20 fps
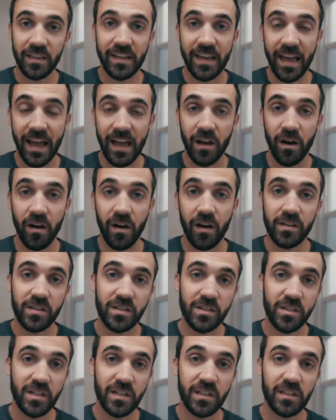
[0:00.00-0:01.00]

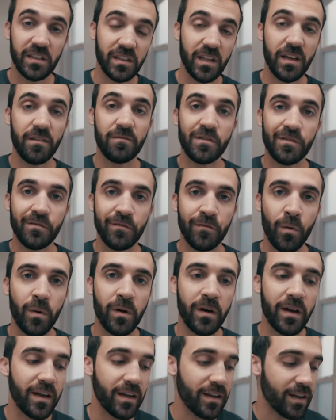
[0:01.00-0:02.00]
chaos. She lives
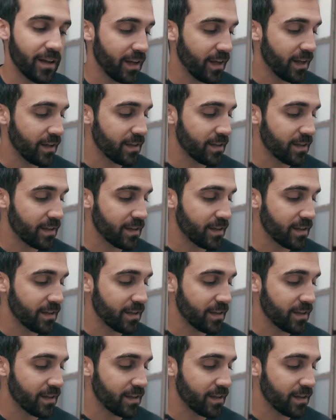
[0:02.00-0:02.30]
for it.